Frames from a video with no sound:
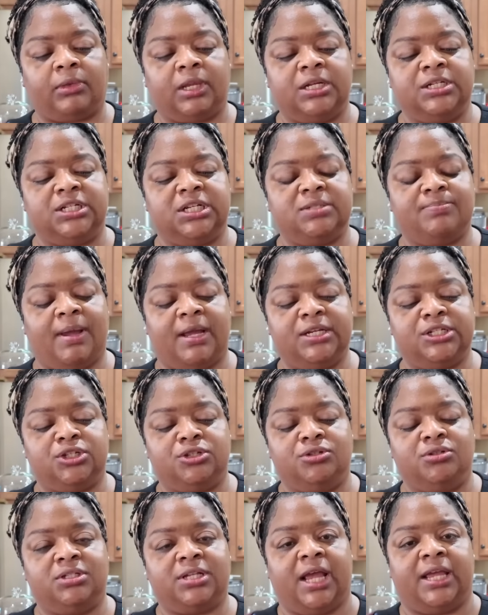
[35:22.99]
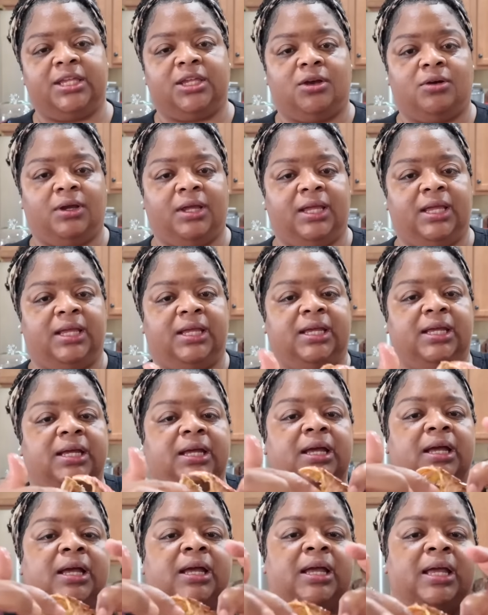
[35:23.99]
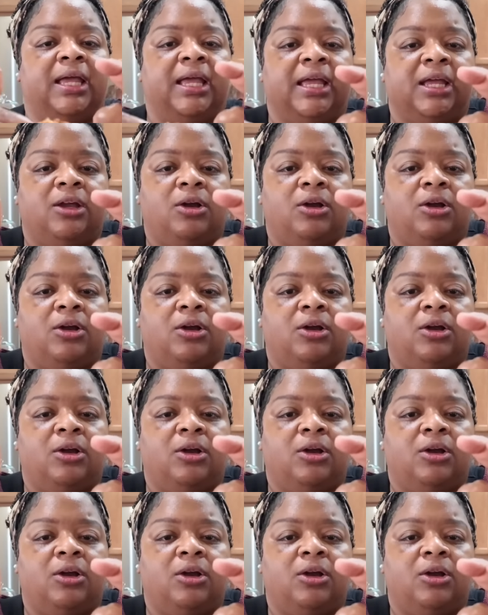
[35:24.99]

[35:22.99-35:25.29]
just make sure you take your hand and